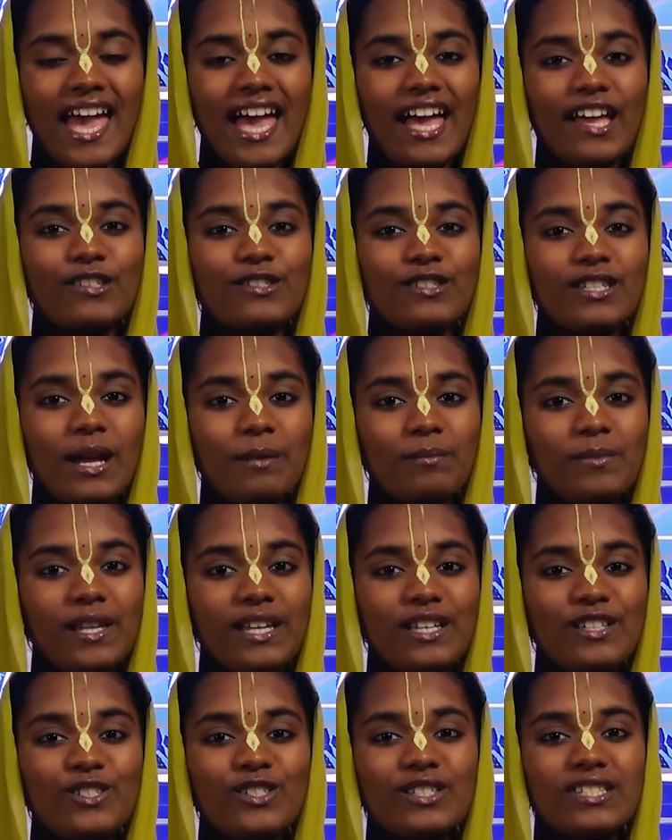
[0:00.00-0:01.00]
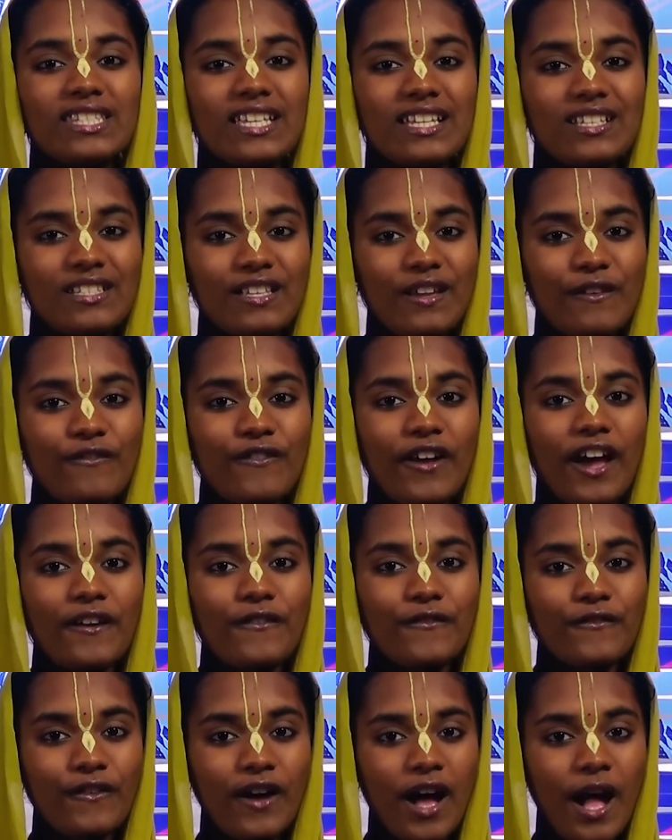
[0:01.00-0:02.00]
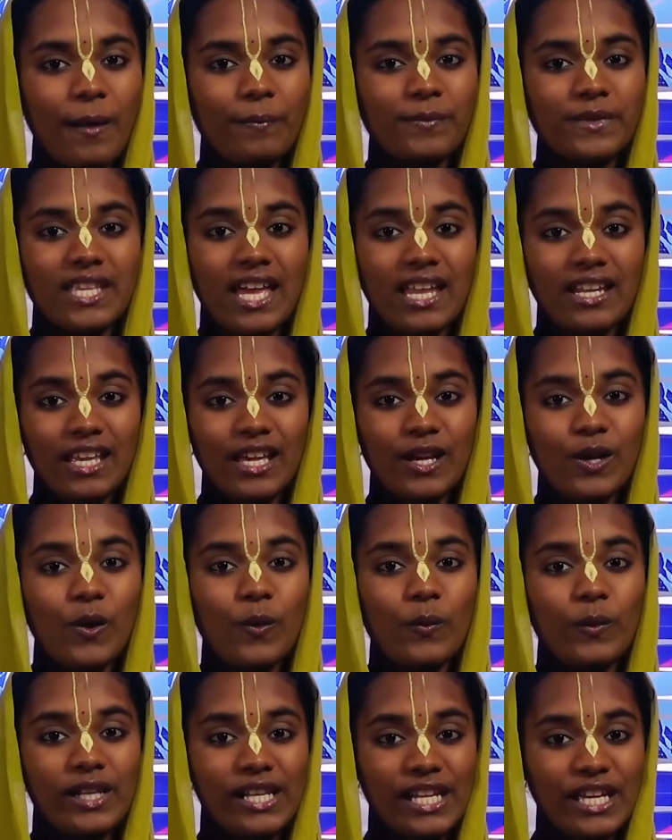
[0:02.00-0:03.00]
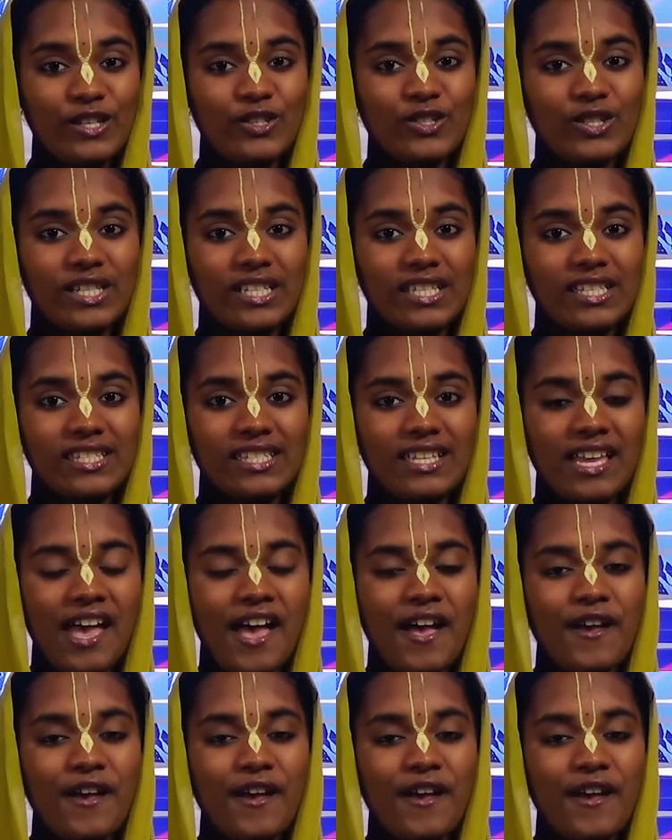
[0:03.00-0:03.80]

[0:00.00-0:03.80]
established 65 farms and eco-villages,